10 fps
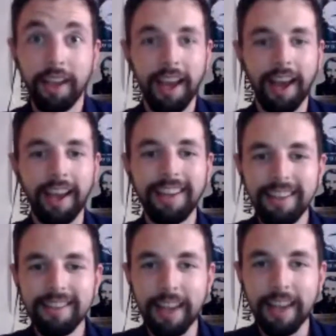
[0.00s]
It
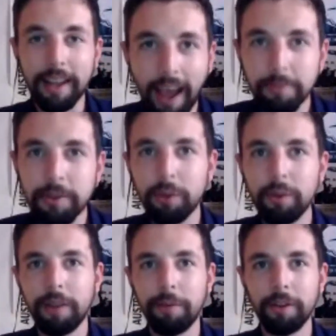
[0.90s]
is a
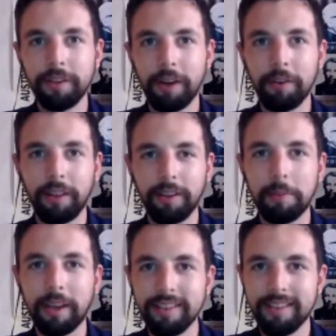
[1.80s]
absolutely voluntarily
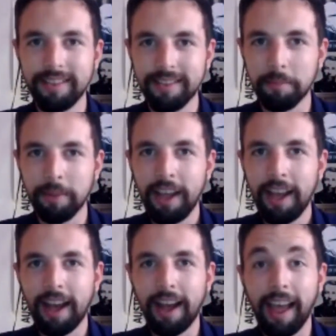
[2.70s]
based system.
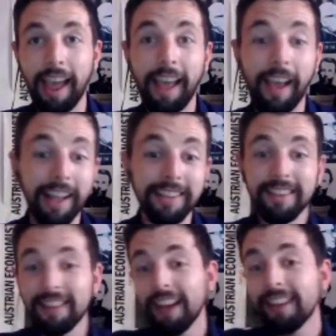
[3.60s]
And
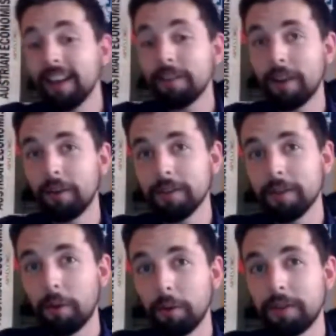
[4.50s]
that kind of then
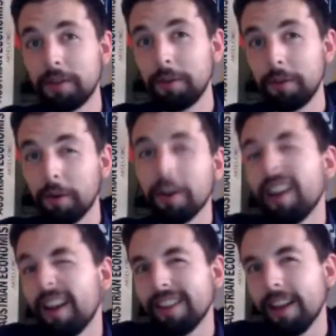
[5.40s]
also goes to, or
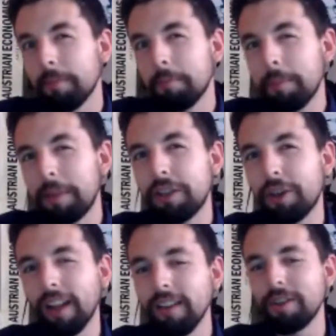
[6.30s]
a bit
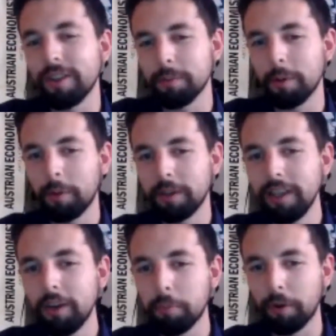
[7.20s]
challenges what
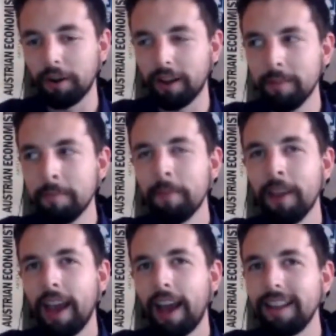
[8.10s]
Niko brought up,
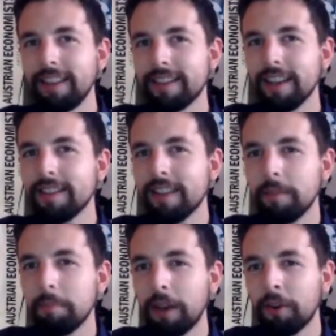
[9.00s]
in the sense
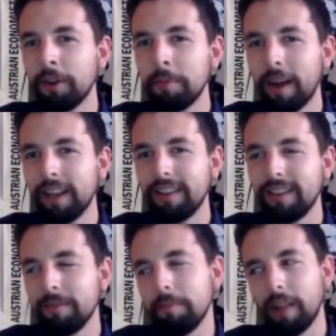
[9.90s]
that Bitcoin might
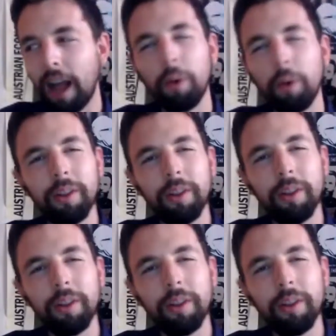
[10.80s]

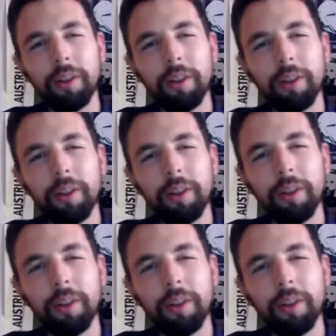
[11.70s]
outlive humans. And